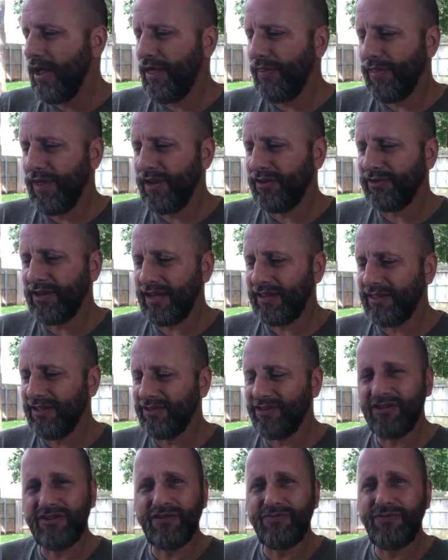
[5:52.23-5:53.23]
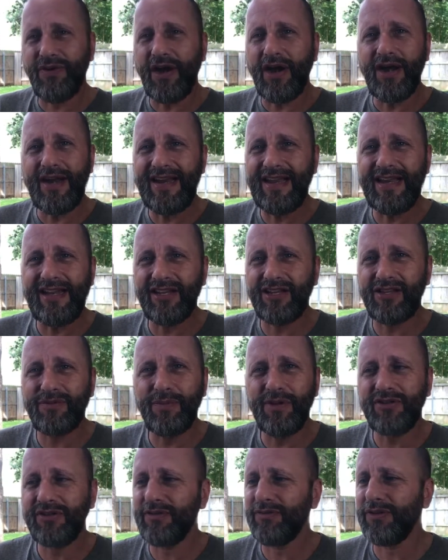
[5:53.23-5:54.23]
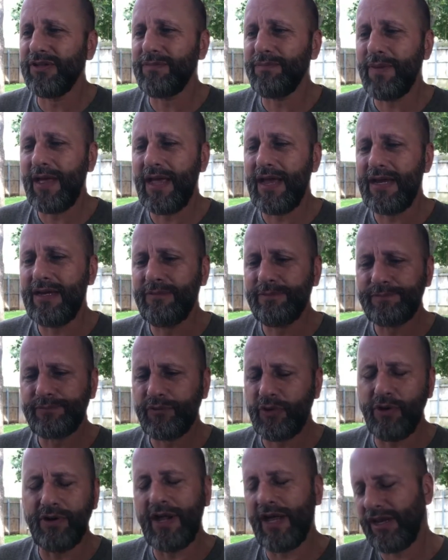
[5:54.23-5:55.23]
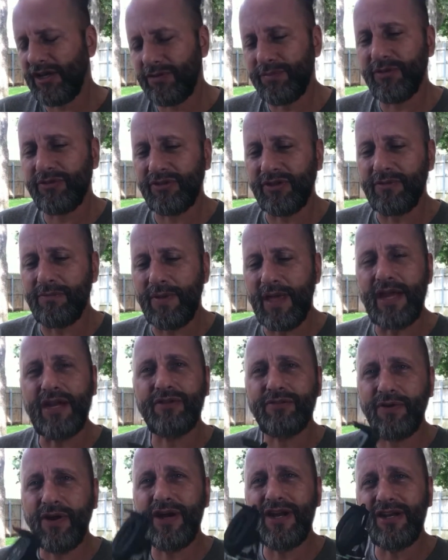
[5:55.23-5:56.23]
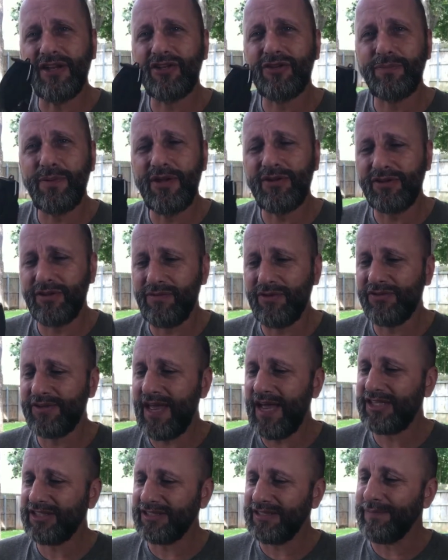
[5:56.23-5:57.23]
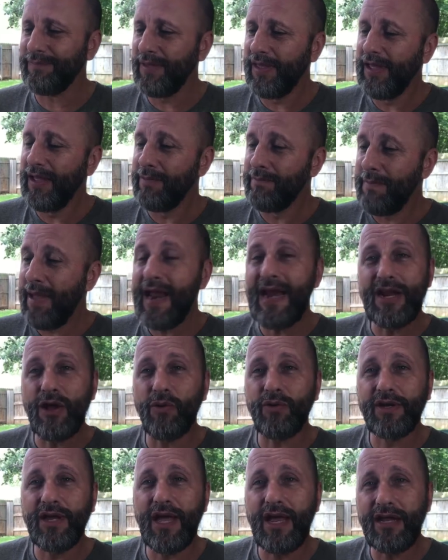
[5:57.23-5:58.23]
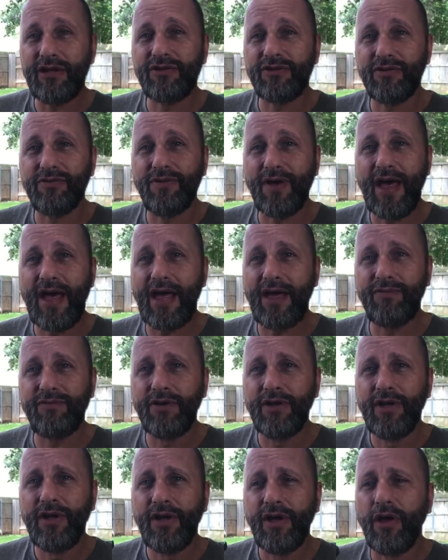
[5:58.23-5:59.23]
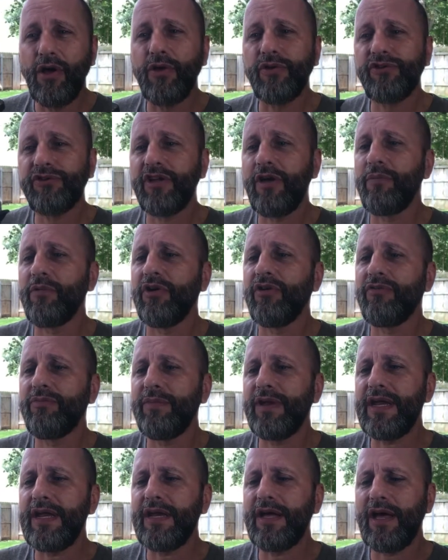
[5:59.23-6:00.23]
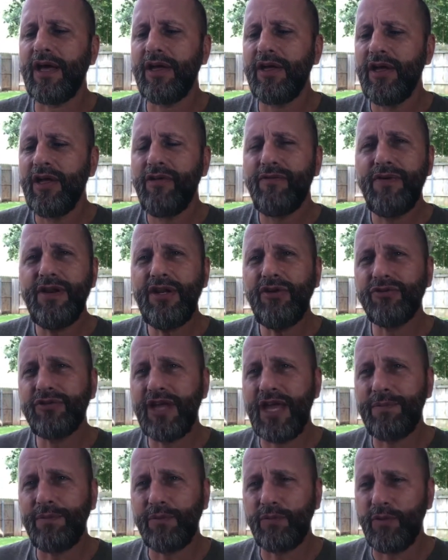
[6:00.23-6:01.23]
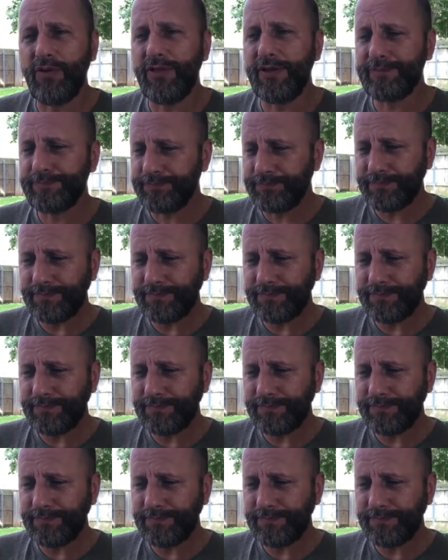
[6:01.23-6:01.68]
Things like this. This is very inexpensively made, or not expensively made, it's very inexpensive. It's actually made okay. It survived a whole summer of me videotaping with it.